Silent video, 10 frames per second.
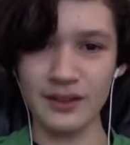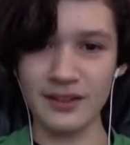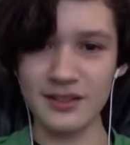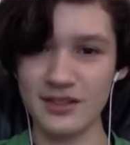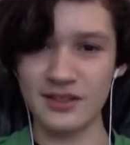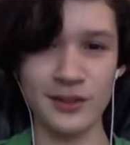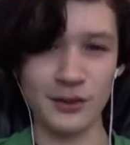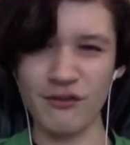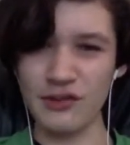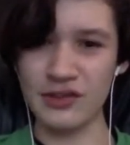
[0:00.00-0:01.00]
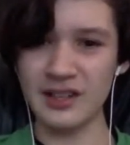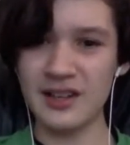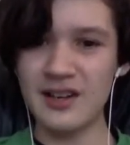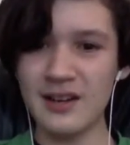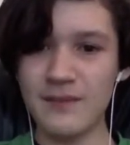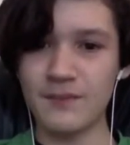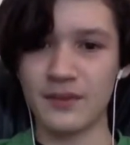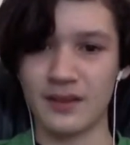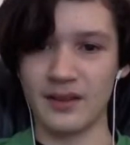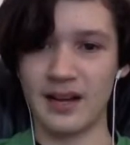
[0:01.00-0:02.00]
this is so confusing.
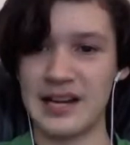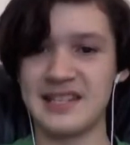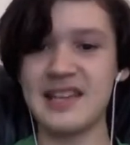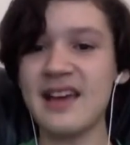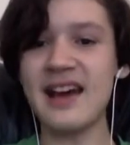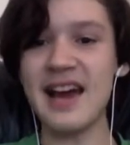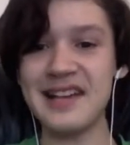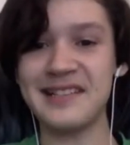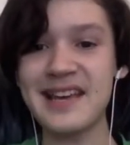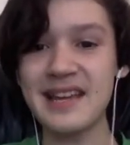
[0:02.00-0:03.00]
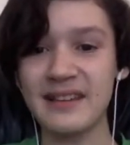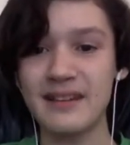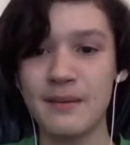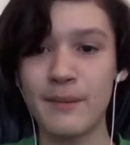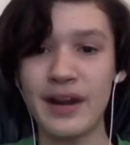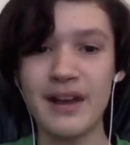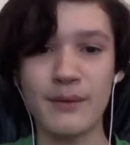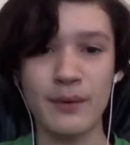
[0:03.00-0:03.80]
I did. I did, but I.